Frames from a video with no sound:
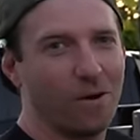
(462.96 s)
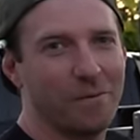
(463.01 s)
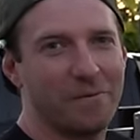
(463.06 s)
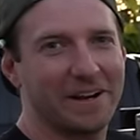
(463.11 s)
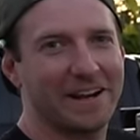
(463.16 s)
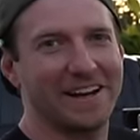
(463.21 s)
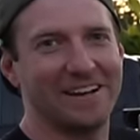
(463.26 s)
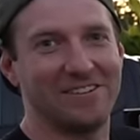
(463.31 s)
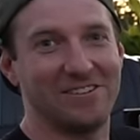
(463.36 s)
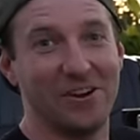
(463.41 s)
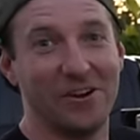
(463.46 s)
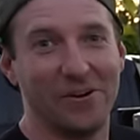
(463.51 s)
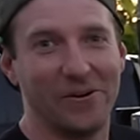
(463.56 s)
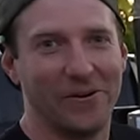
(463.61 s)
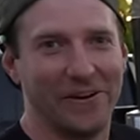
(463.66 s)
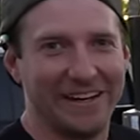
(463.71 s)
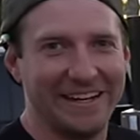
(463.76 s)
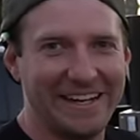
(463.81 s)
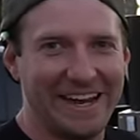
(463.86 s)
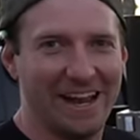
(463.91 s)
What am I gonna do
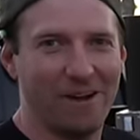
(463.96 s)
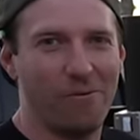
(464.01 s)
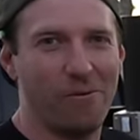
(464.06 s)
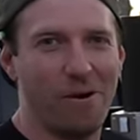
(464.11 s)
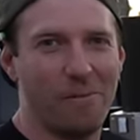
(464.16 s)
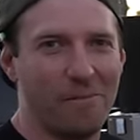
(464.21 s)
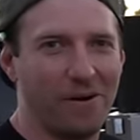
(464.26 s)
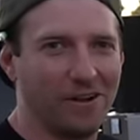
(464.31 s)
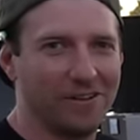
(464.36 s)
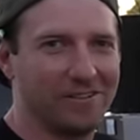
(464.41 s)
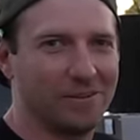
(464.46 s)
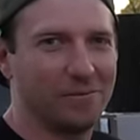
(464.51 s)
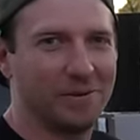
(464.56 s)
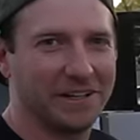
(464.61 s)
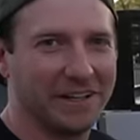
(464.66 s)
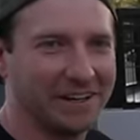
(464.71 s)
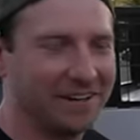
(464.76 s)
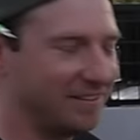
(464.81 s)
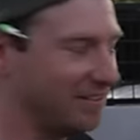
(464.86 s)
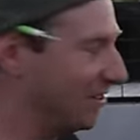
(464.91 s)
to it? Yeah, what mods am
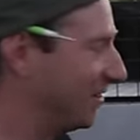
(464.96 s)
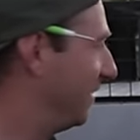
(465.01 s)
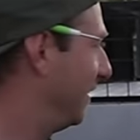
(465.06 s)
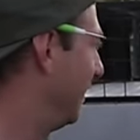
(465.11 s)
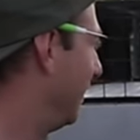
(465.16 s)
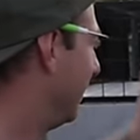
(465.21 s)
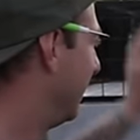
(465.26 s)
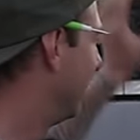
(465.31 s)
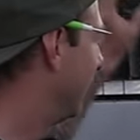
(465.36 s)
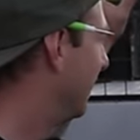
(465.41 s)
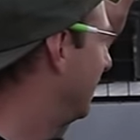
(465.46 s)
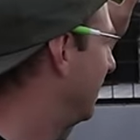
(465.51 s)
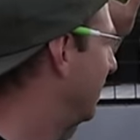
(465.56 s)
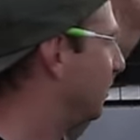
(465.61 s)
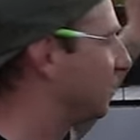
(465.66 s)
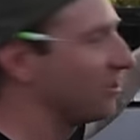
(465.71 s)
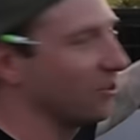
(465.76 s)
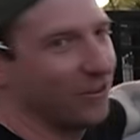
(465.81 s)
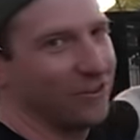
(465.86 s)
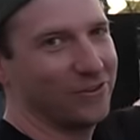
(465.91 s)
I gonna do
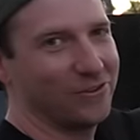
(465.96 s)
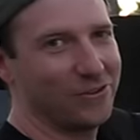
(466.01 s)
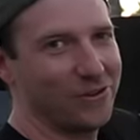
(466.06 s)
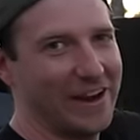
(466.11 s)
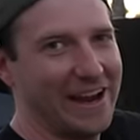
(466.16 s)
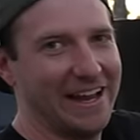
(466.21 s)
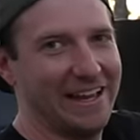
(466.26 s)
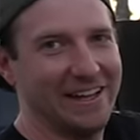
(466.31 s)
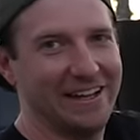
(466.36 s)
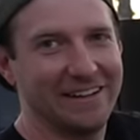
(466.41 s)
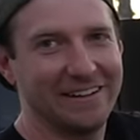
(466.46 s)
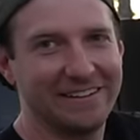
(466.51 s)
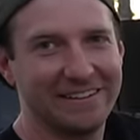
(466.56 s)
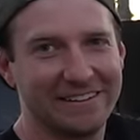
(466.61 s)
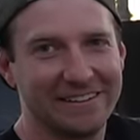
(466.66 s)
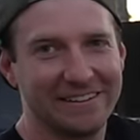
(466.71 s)
to the trailer?